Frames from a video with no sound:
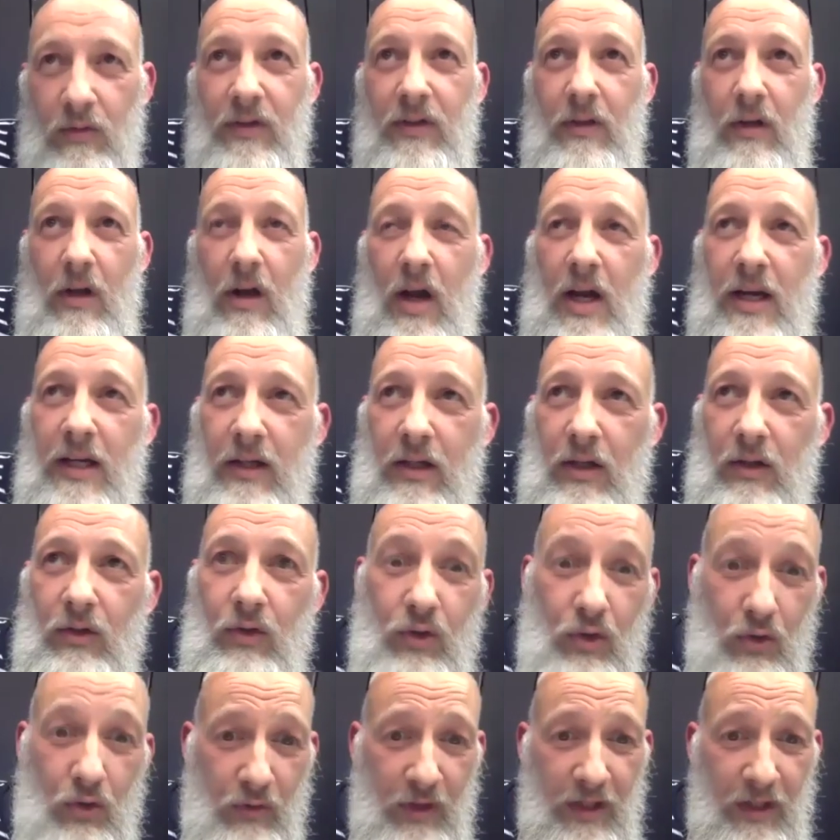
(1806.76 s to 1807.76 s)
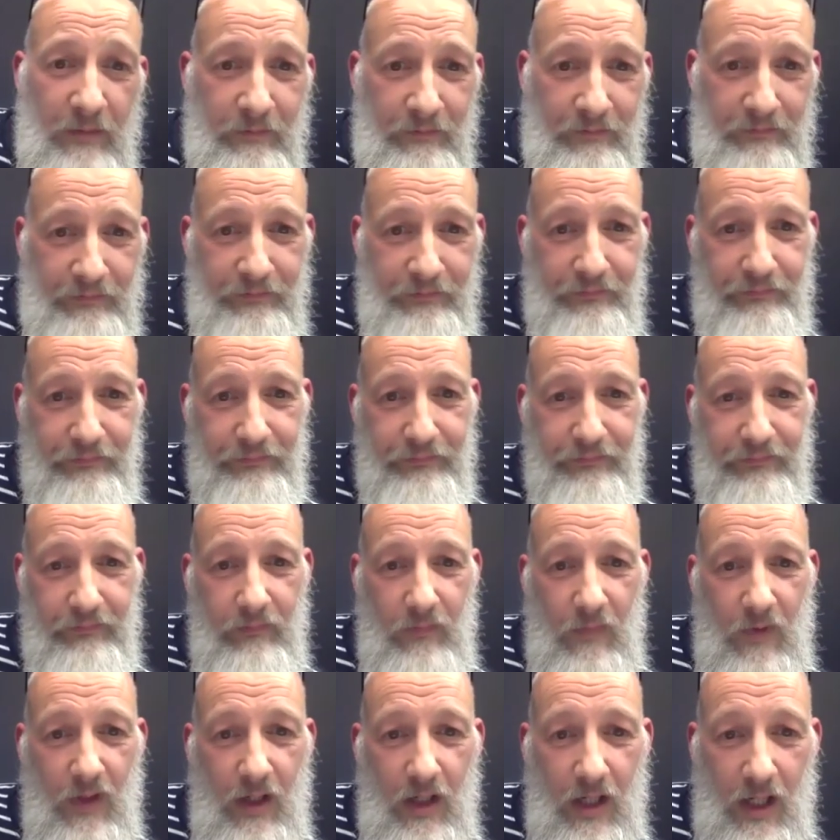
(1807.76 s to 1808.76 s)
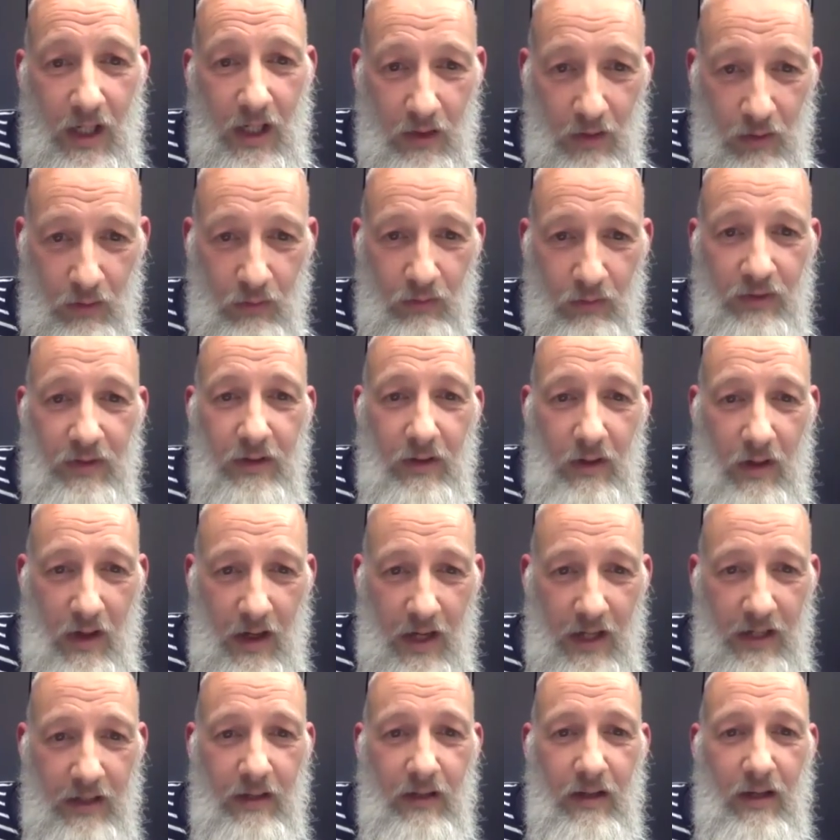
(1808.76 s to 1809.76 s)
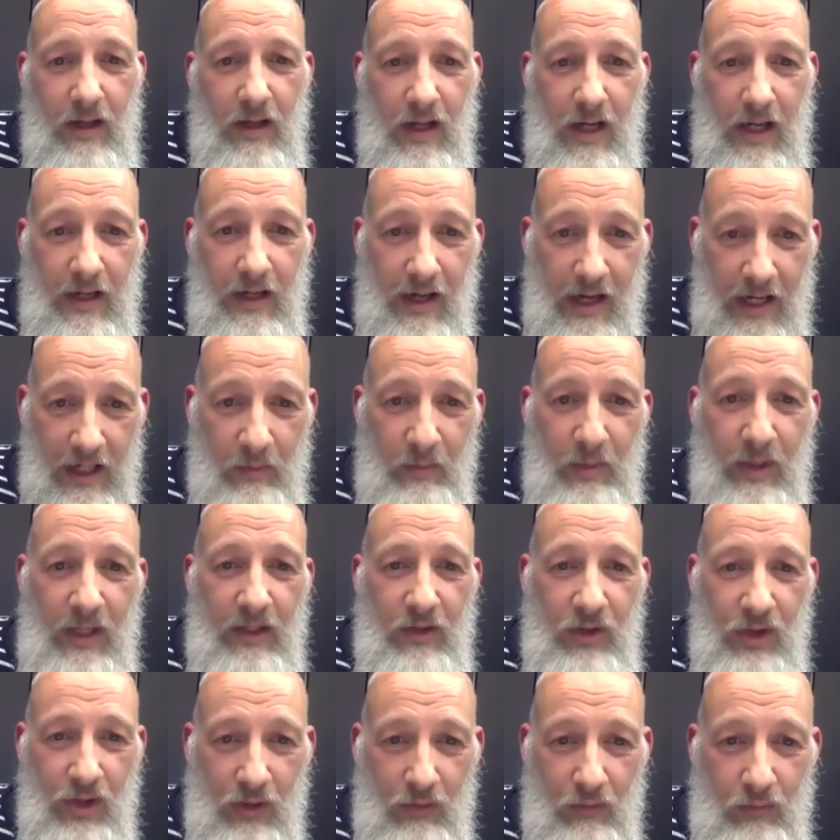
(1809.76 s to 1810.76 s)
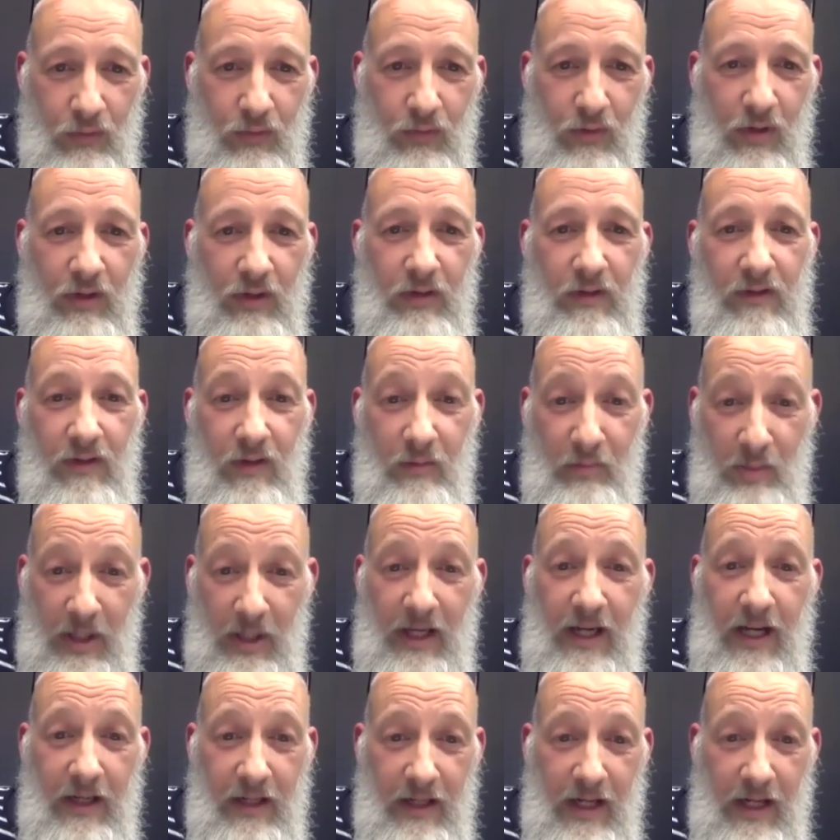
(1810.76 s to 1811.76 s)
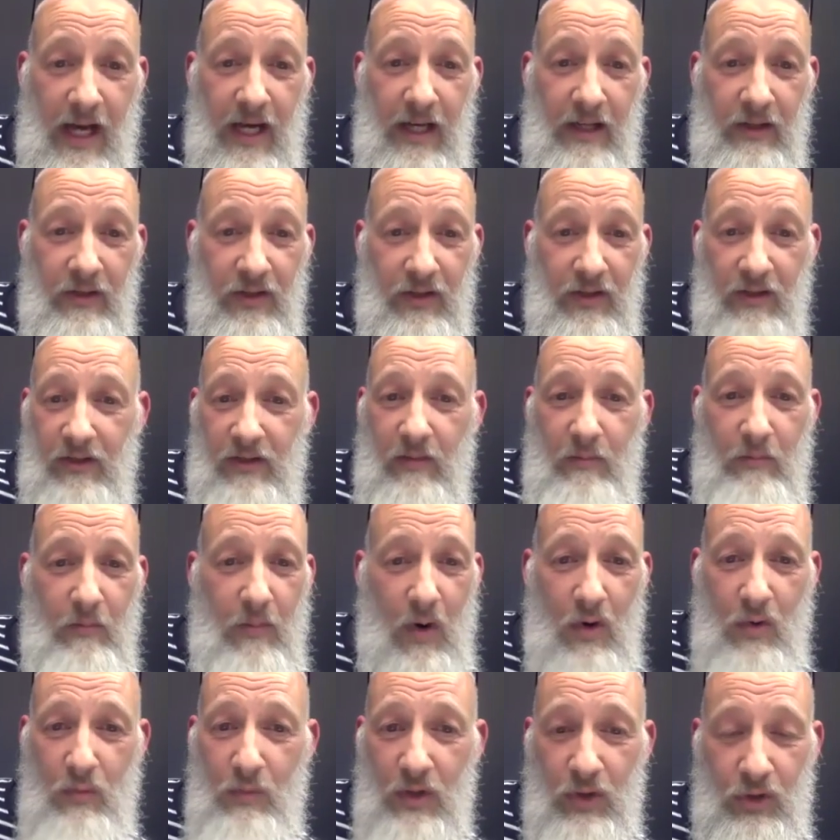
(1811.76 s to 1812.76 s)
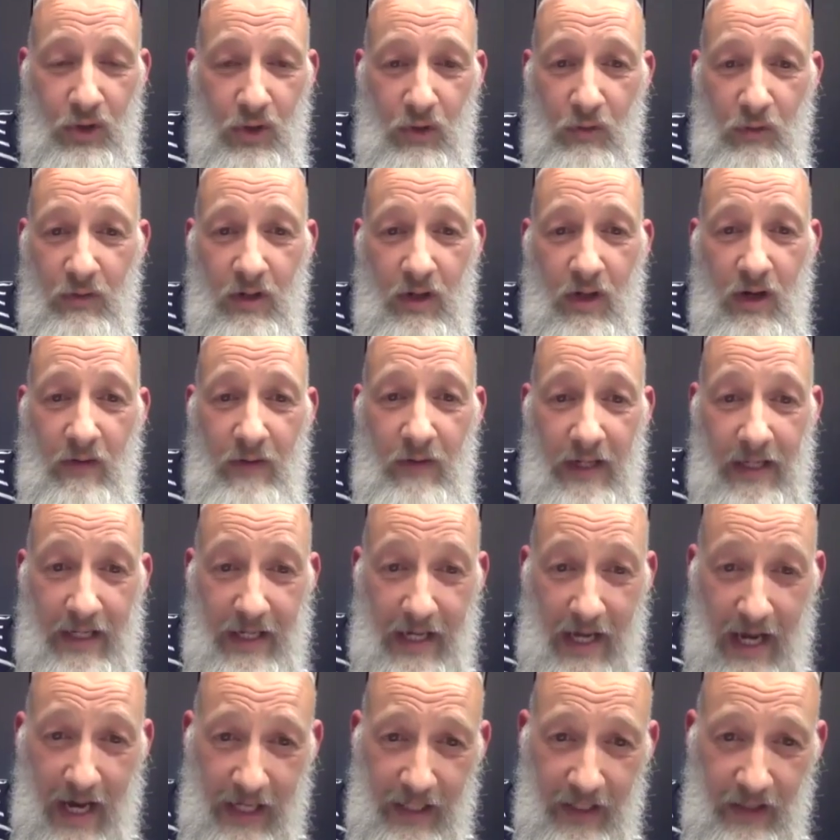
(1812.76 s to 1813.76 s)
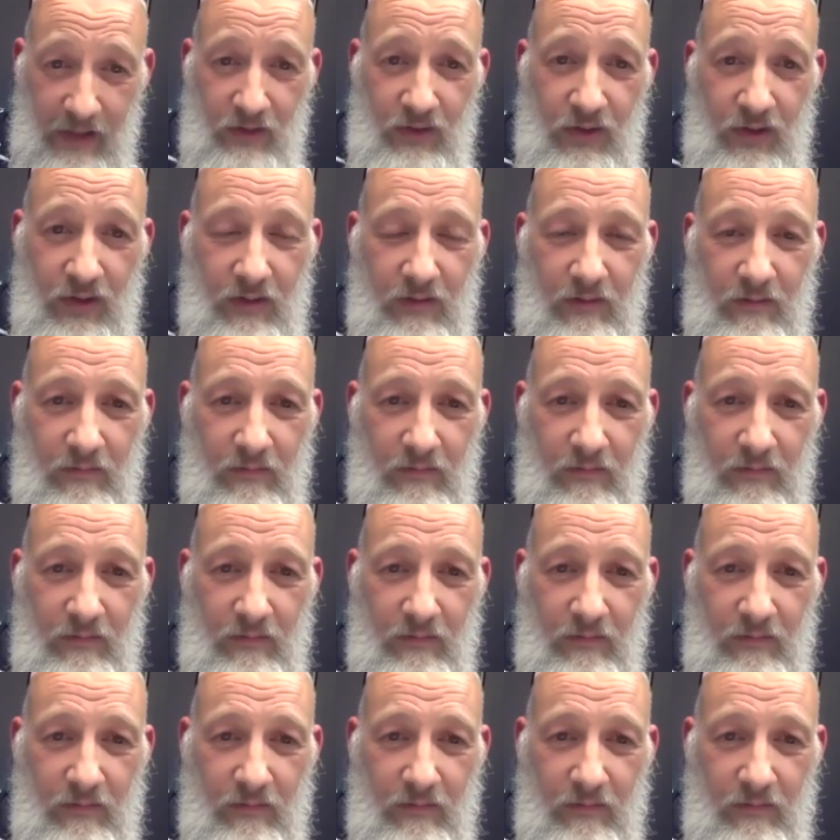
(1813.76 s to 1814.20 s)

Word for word: like joy. It looks like enabling children to be engaged because the moment children are engaged